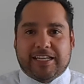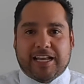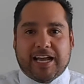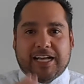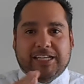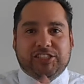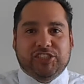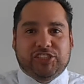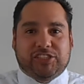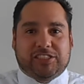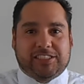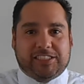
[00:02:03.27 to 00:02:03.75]

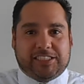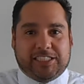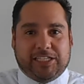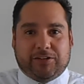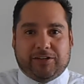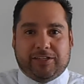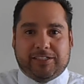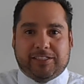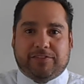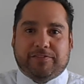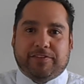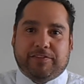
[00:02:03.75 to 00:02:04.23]
not just a
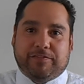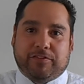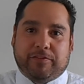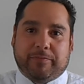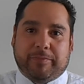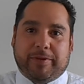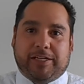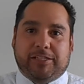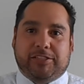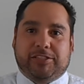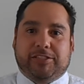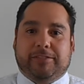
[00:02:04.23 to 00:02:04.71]
series of
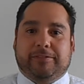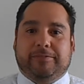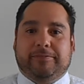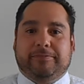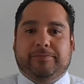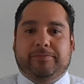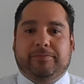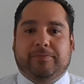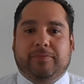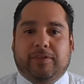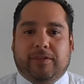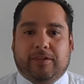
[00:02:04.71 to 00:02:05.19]
information.
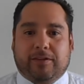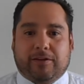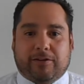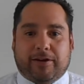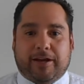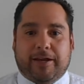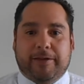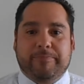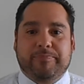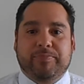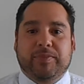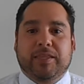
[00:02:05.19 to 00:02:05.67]
All
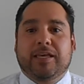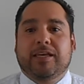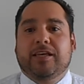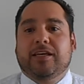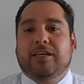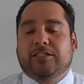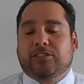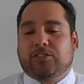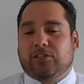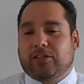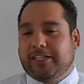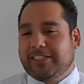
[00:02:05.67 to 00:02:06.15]
right?
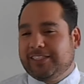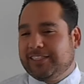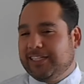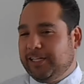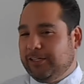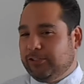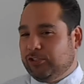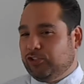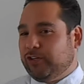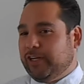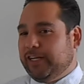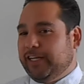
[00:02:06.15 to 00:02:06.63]
So let's say
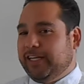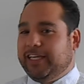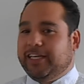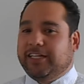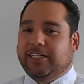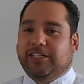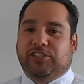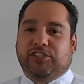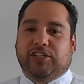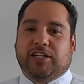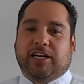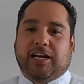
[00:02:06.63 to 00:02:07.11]
you're trying to
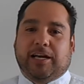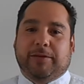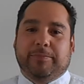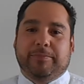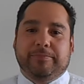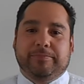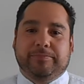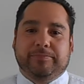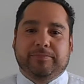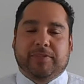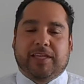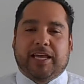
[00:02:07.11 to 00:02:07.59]
get a
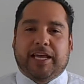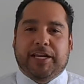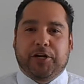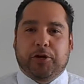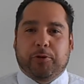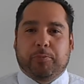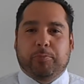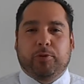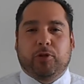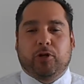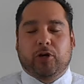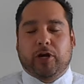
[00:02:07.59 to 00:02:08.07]
job and
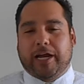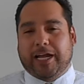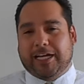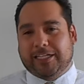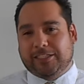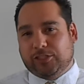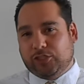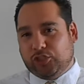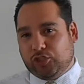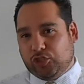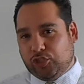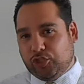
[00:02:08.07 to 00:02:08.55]
your employer
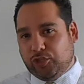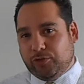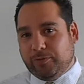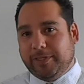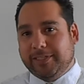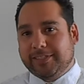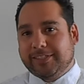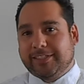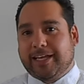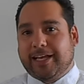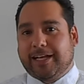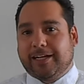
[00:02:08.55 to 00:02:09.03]
has two
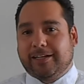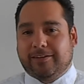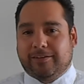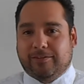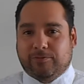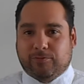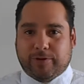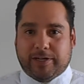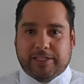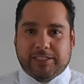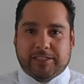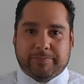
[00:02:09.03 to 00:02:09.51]
exact
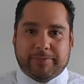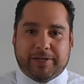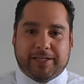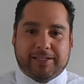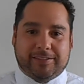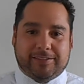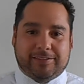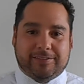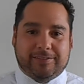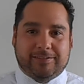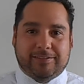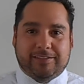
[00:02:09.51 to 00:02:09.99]

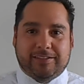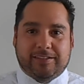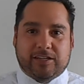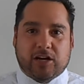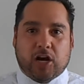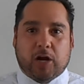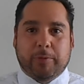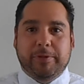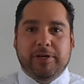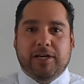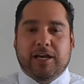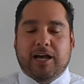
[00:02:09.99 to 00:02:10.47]
resumes,
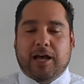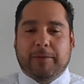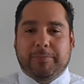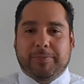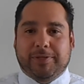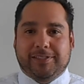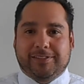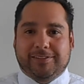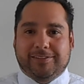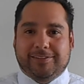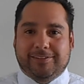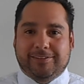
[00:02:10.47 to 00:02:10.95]
carbon
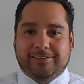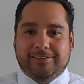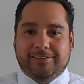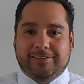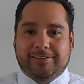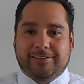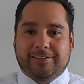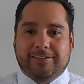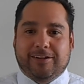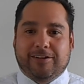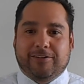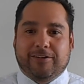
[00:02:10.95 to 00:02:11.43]
copies.
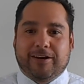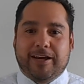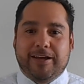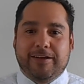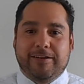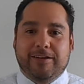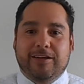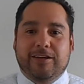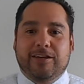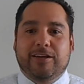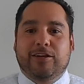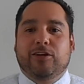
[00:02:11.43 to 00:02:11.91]
All
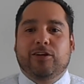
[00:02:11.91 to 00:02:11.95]
right?